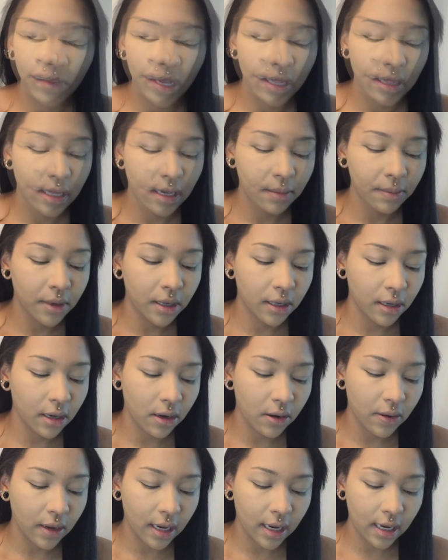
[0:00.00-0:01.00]
And then I'm going to
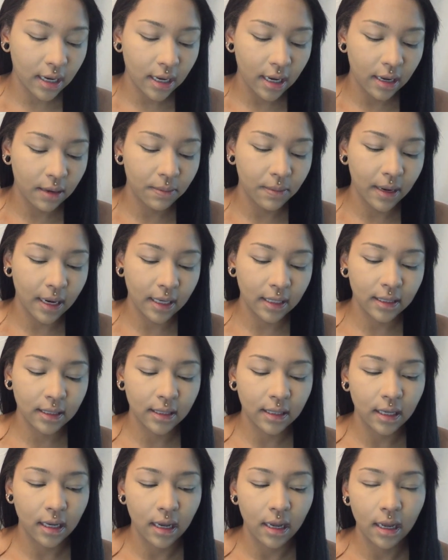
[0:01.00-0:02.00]
go in and
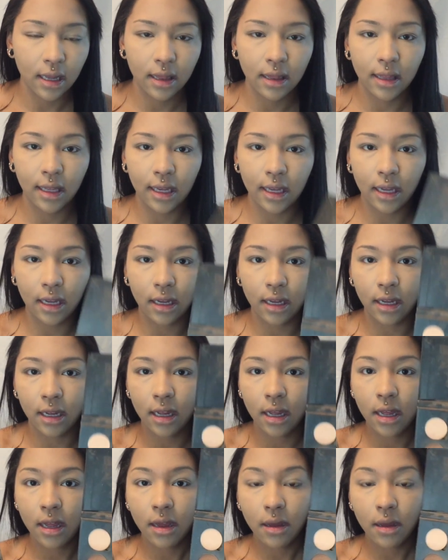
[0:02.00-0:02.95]
mix the